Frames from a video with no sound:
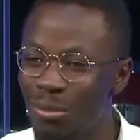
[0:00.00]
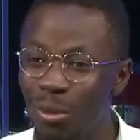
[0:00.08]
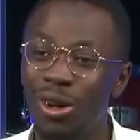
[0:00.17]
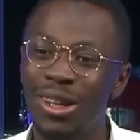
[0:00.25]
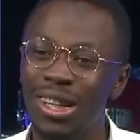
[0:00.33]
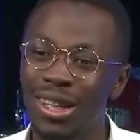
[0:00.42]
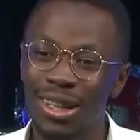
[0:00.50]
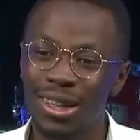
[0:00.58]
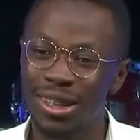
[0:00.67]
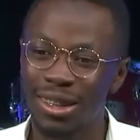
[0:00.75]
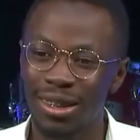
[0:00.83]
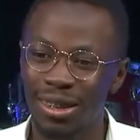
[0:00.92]
morning,
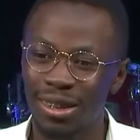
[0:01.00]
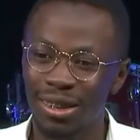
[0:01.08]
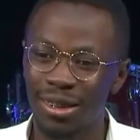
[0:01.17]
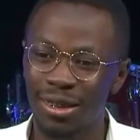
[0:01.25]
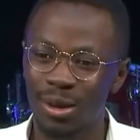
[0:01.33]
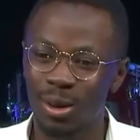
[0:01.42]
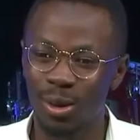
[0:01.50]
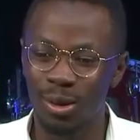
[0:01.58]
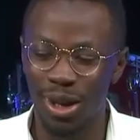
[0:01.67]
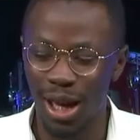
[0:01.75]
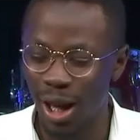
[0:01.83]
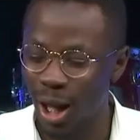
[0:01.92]

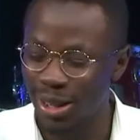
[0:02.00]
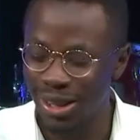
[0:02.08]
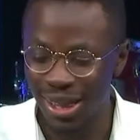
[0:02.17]
I got